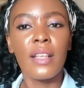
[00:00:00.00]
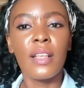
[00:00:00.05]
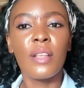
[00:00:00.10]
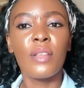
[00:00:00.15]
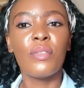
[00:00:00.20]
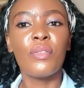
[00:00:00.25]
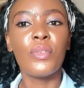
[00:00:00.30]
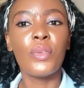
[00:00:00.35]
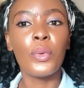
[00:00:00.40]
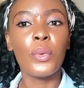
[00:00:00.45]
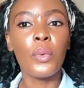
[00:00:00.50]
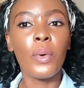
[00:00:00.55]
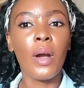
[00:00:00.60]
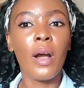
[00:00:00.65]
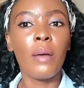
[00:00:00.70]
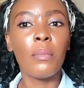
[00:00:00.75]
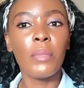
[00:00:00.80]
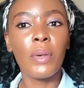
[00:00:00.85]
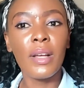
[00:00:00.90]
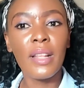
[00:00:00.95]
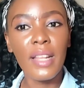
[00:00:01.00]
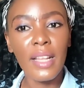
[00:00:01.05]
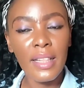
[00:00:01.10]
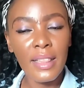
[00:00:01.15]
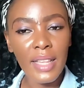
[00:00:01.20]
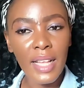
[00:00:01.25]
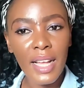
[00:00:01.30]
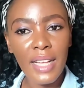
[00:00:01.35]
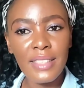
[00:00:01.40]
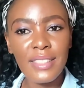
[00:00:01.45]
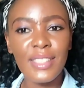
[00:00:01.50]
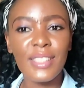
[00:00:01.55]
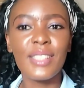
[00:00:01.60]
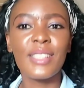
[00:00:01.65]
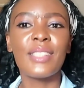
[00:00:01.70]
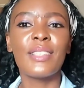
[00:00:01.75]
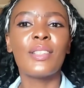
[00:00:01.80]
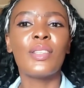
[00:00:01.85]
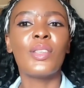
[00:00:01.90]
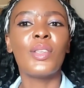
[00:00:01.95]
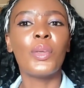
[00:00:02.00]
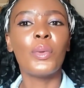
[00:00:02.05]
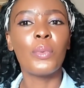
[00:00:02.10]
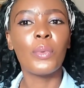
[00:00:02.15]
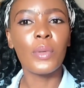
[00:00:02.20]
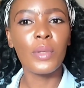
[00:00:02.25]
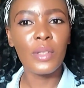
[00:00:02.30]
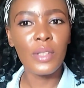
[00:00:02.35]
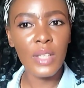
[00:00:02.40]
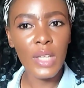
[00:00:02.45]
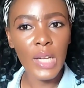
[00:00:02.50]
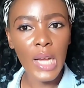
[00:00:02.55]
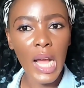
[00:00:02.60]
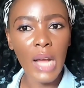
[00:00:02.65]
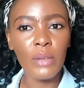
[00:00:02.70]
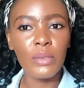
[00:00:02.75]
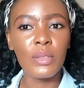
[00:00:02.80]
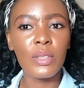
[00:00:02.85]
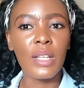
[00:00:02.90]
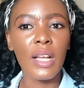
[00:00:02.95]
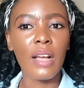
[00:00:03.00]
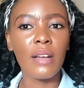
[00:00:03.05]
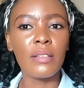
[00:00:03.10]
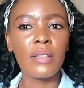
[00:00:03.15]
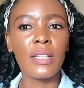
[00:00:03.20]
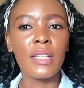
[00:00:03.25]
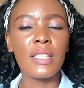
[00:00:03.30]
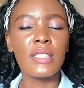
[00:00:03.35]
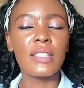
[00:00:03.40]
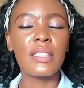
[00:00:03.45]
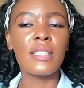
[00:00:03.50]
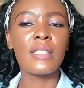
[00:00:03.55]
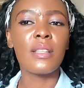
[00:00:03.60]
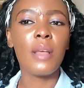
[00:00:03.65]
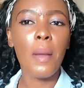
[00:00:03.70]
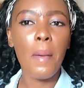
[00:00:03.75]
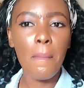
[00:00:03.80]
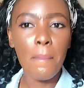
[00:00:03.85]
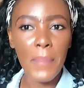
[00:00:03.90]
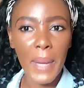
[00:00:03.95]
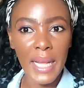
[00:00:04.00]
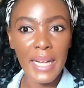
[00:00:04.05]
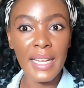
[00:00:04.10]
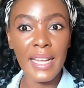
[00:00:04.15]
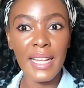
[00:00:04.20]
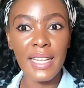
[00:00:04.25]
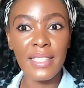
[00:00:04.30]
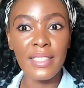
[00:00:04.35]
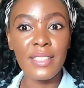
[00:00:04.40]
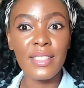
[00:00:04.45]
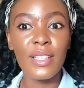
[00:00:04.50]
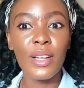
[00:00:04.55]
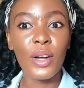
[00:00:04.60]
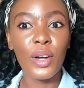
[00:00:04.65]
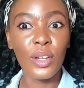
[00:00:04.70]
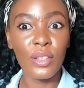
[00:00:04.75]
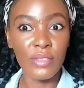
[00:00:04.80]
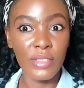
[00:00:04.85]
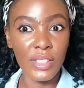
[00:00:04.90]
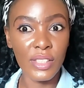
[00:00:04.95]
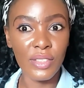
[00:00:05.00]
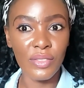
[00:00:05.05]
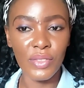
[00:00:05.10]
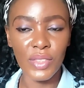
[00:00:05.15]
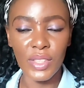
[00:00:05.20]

If you are more than that, you would know how to calculate it by the end of this